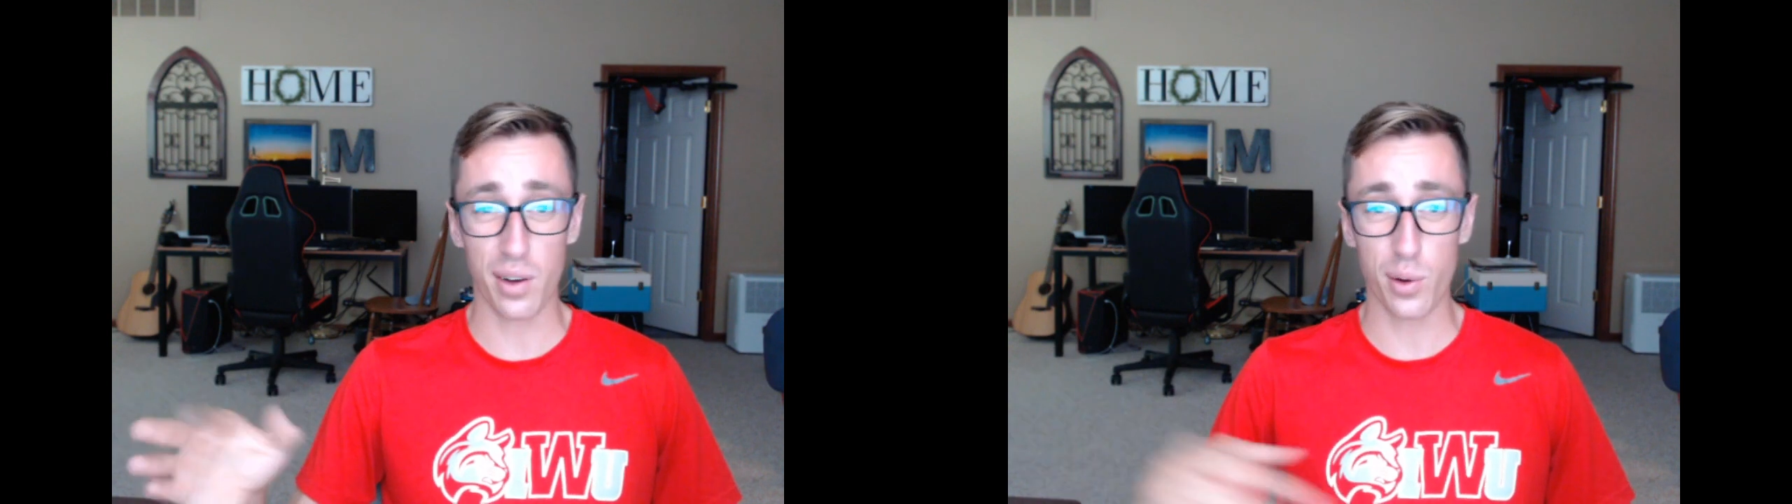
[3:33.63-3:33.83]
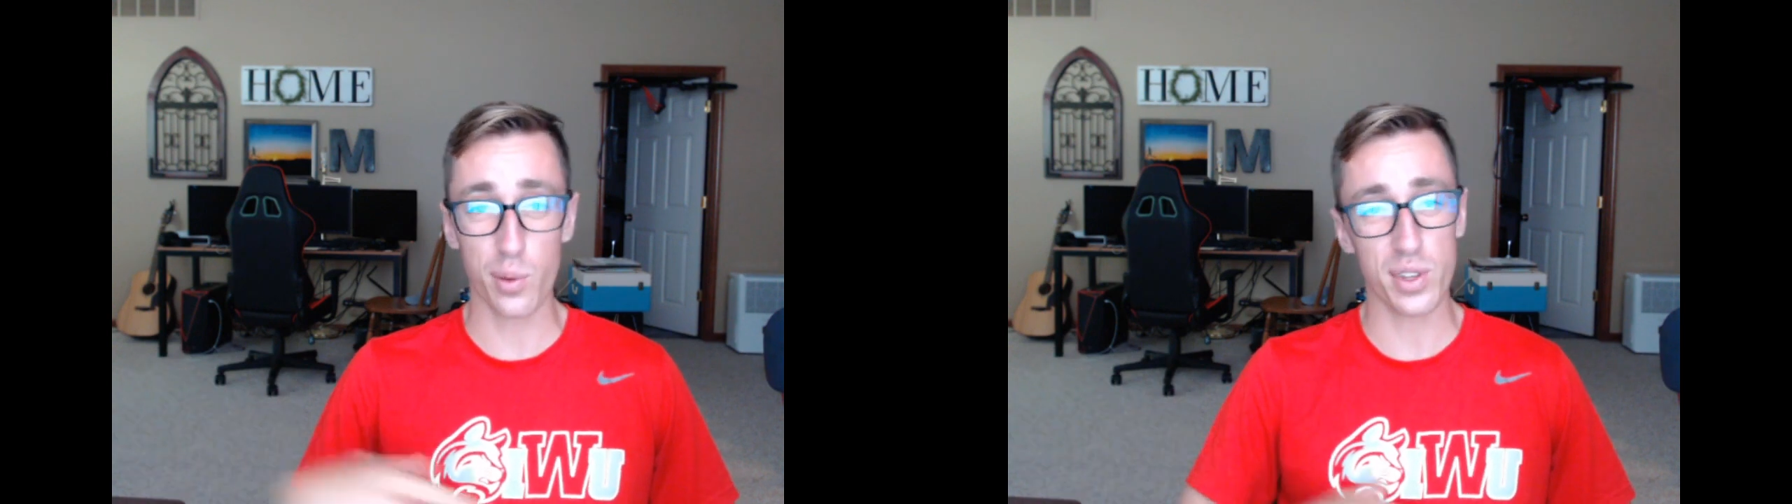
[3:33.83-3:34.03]

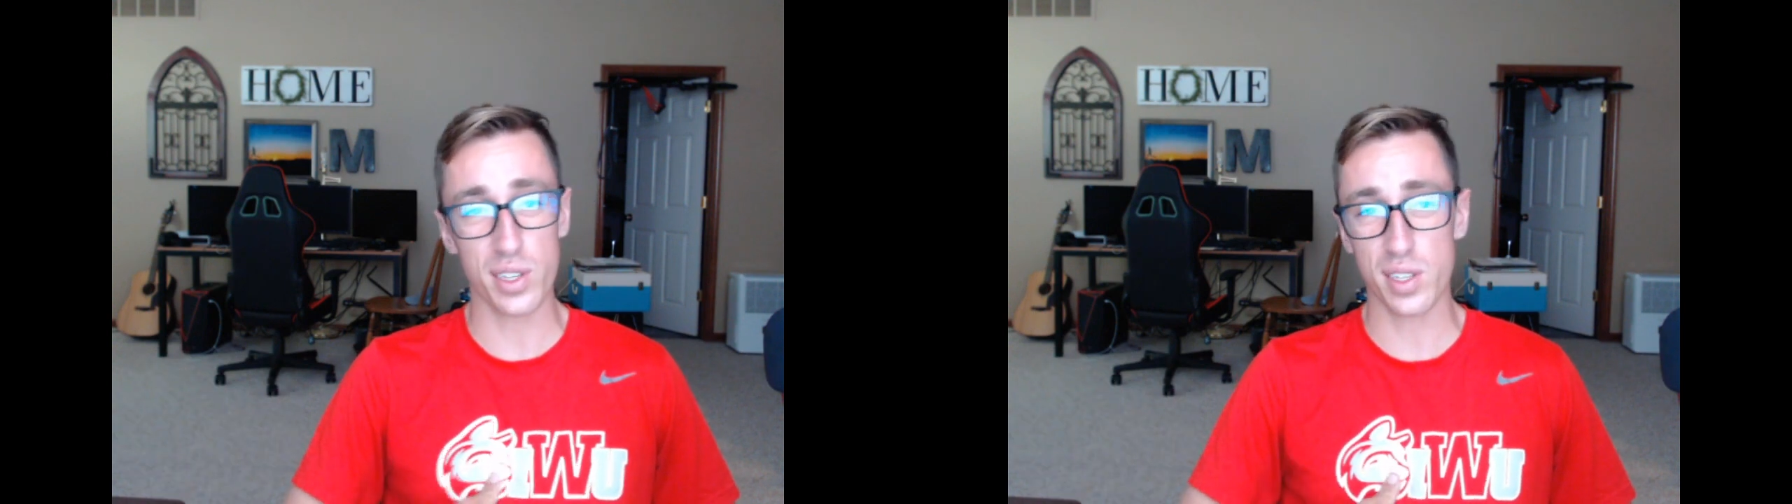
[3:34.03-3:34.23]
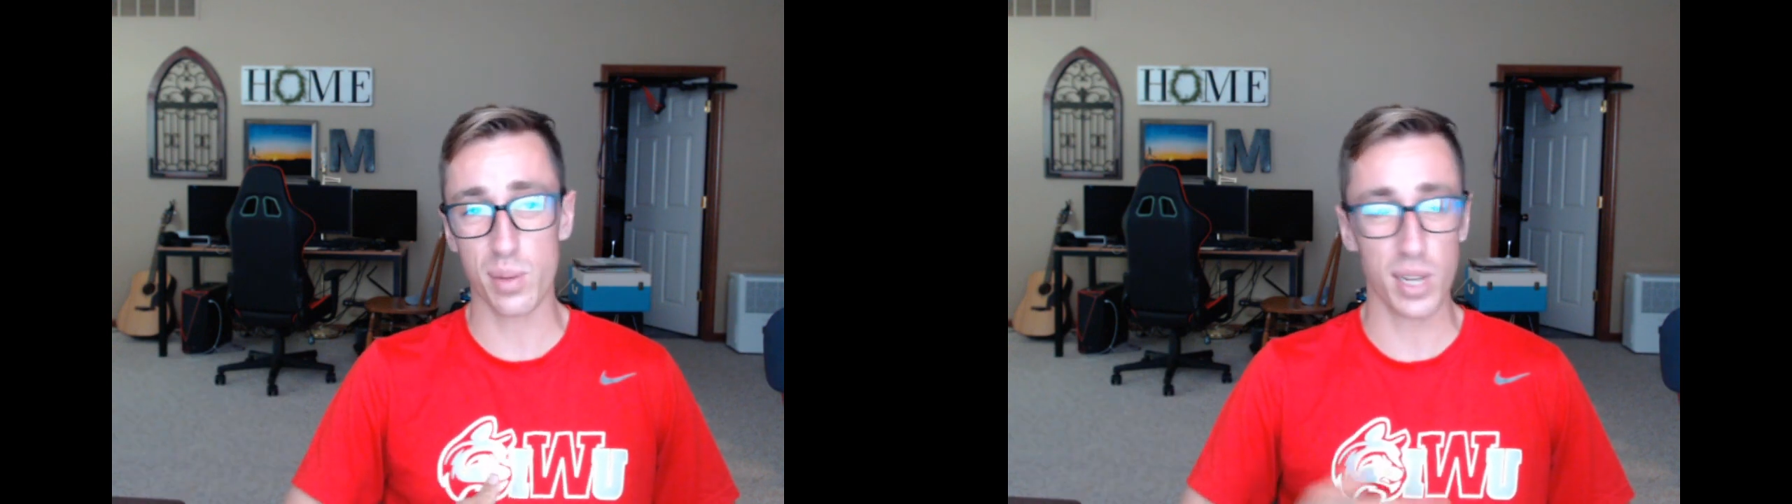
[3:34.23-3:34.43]
only
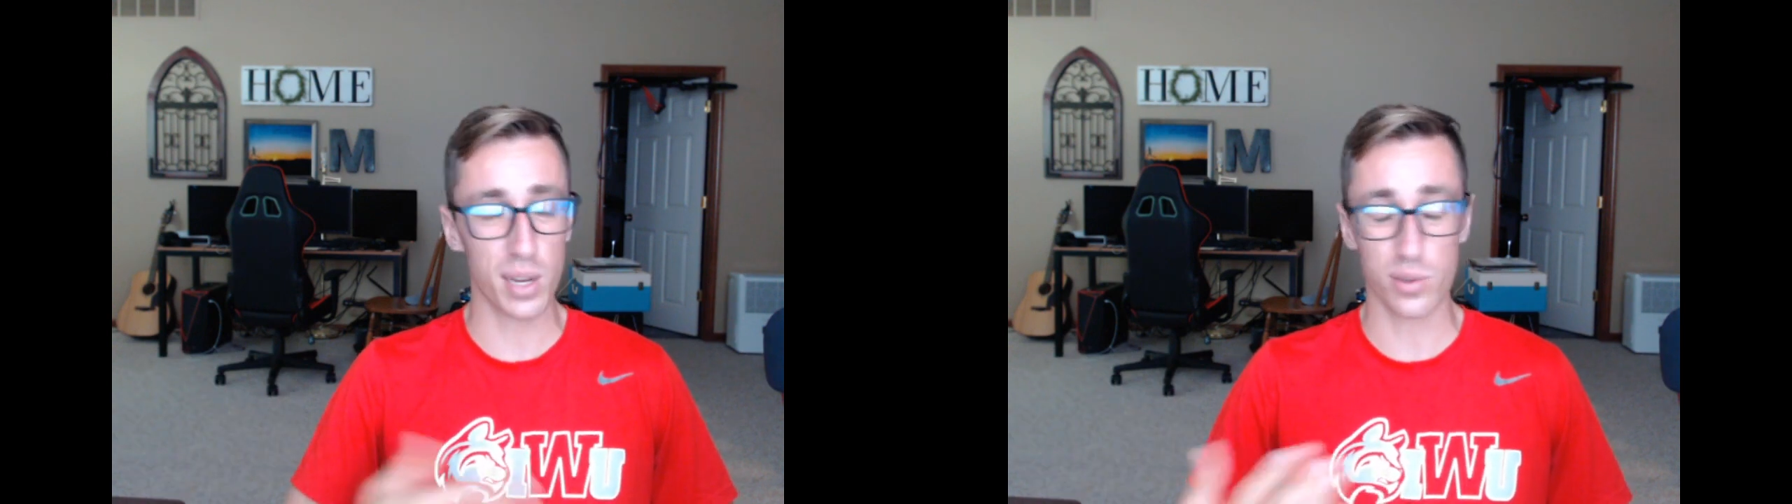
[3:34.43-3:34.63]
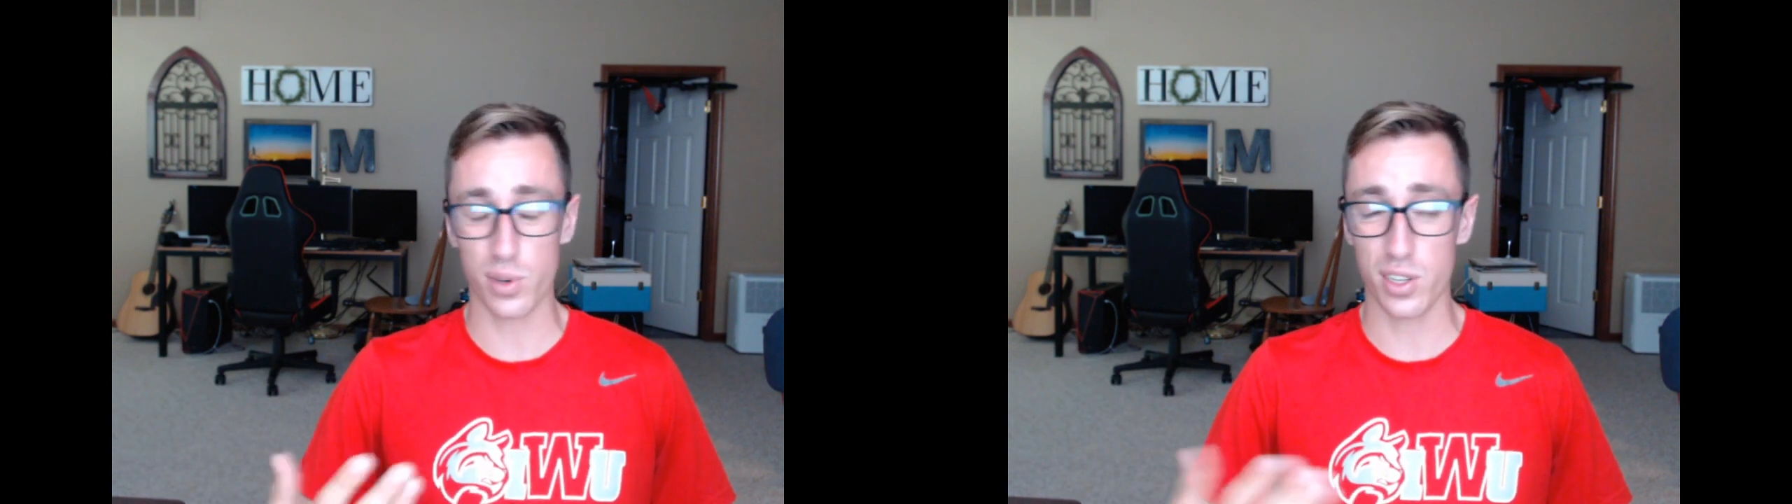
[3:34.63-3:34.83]
sometimes running